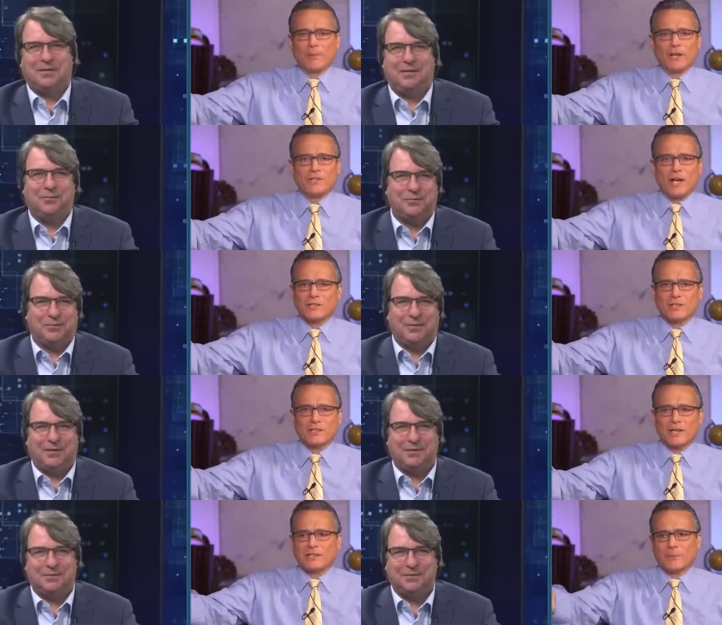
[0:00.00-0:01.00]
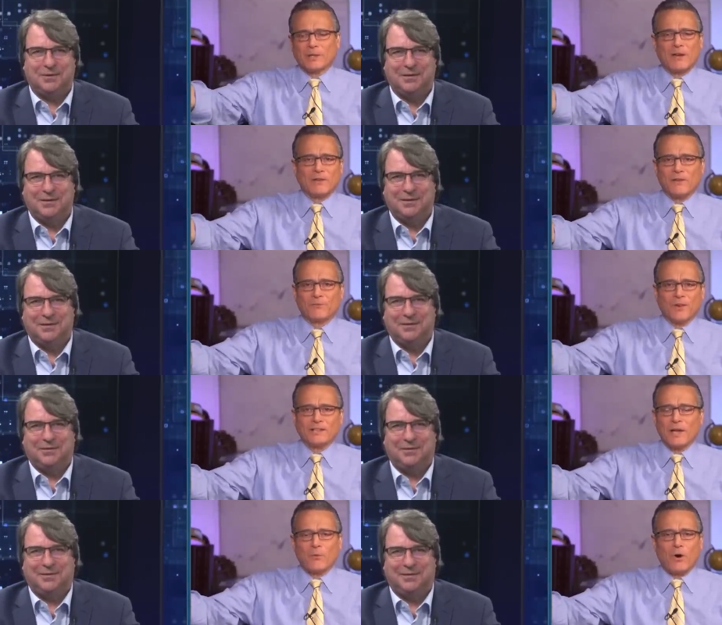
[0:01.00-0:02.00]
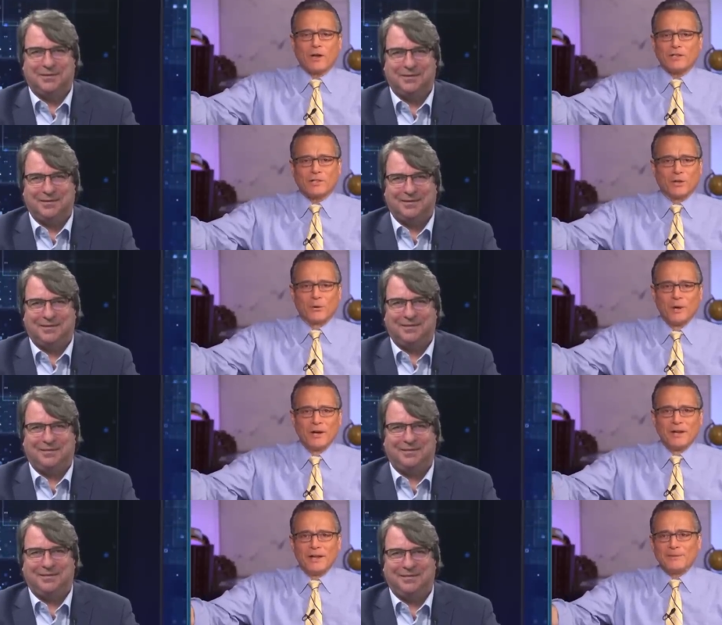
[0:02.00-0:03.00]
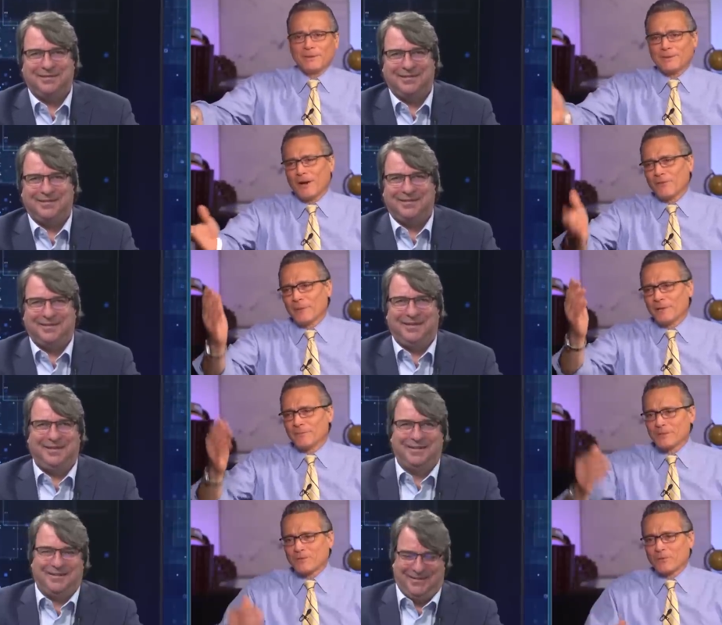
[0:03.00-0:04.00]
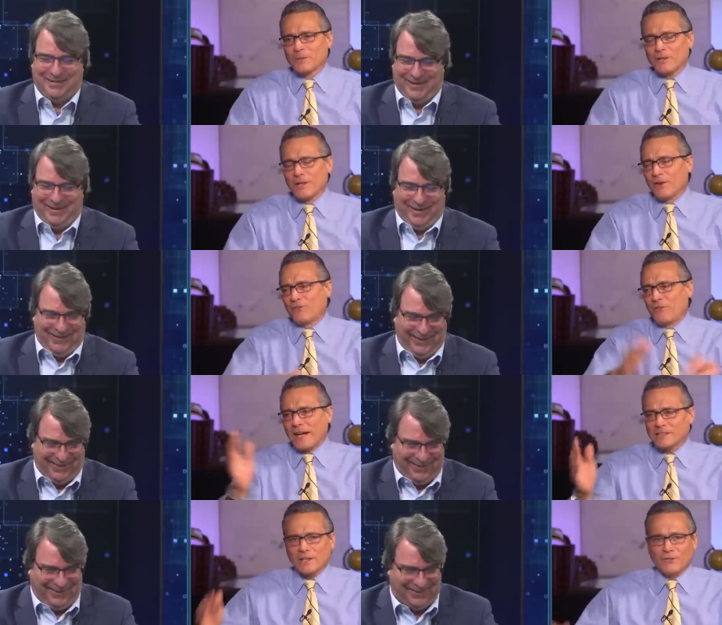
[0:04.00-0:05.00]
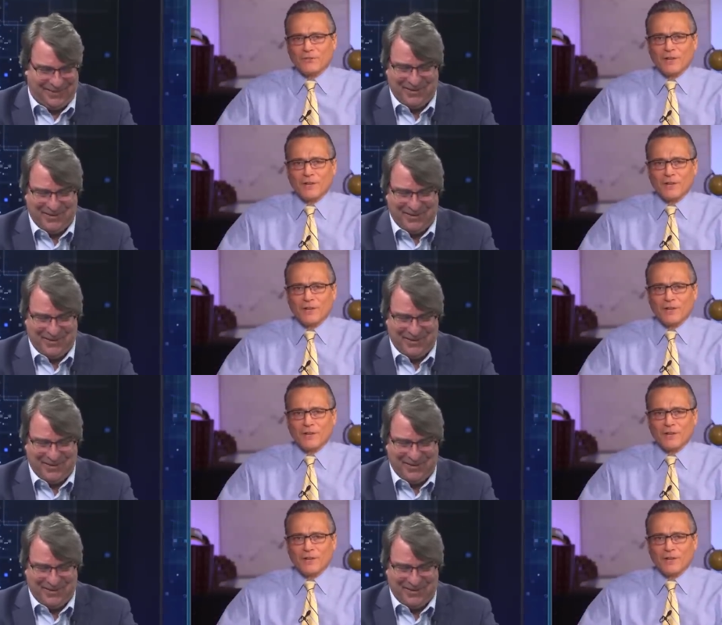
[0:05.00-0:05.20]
Speaker 1: of Justice. They did whatever the frig they wanted to. It, the government was, was ineffective